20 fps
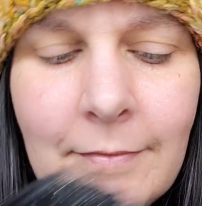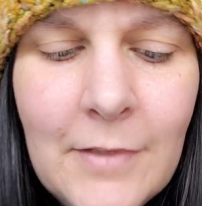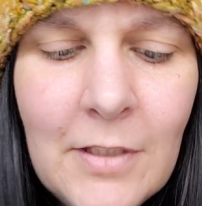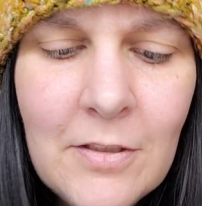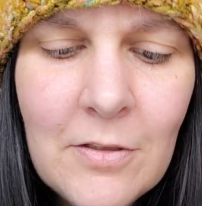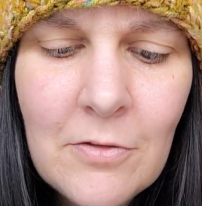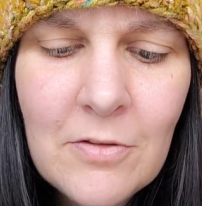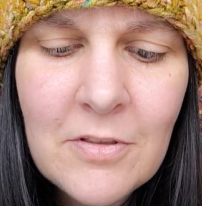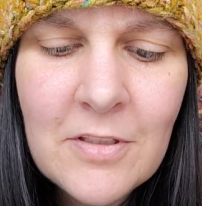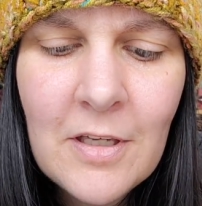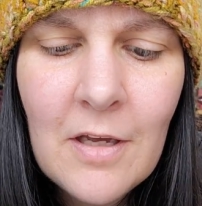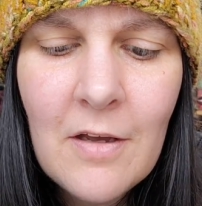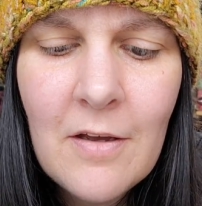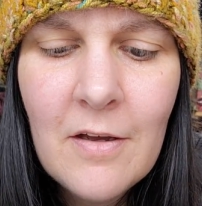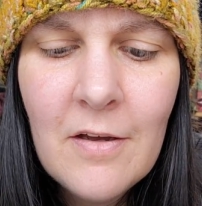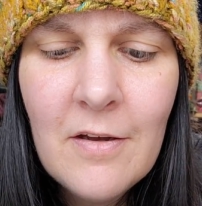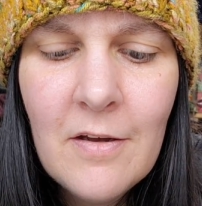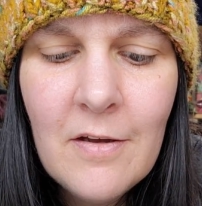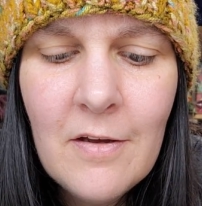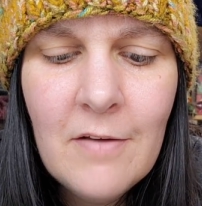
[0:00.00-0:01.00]
So
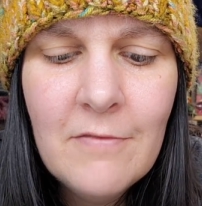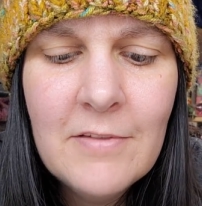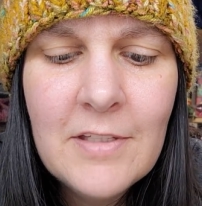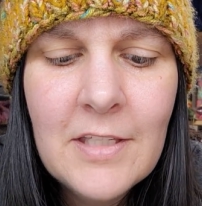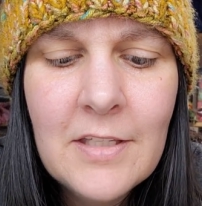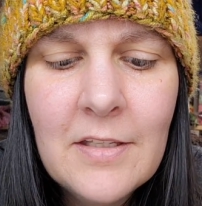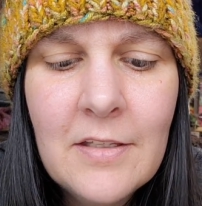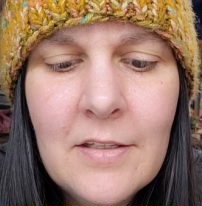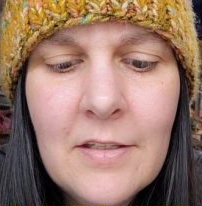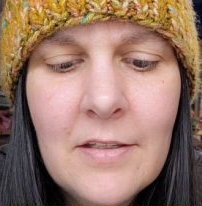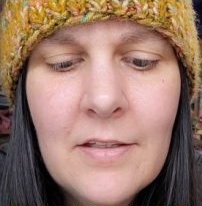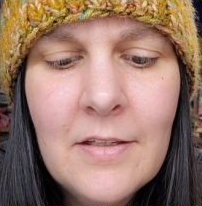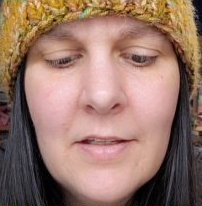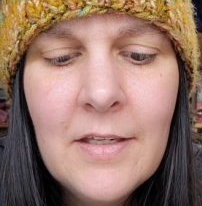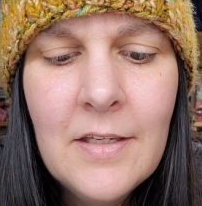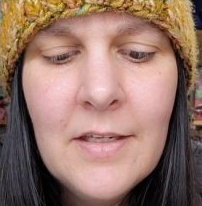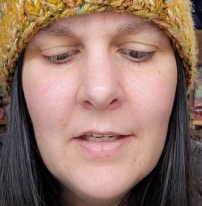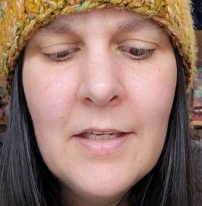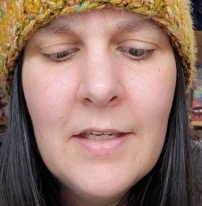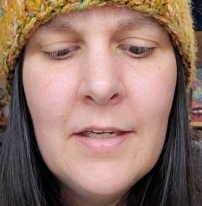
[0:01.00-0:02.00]
soft.
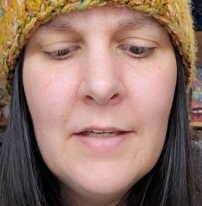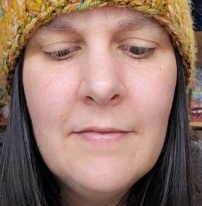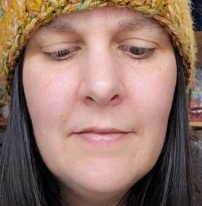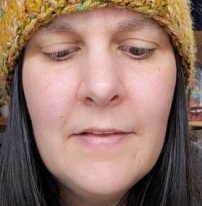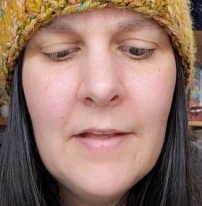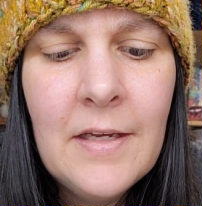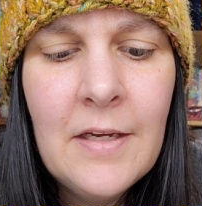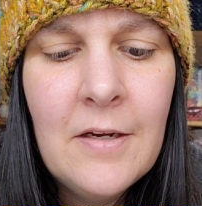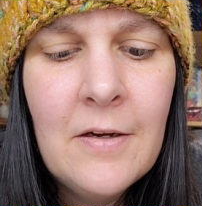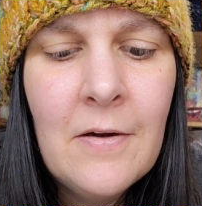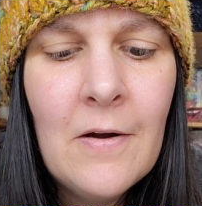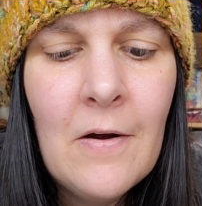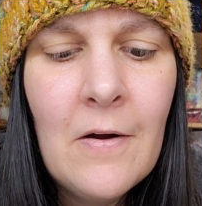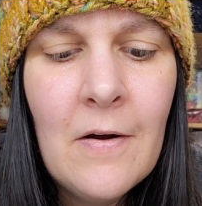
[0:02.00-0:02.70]
There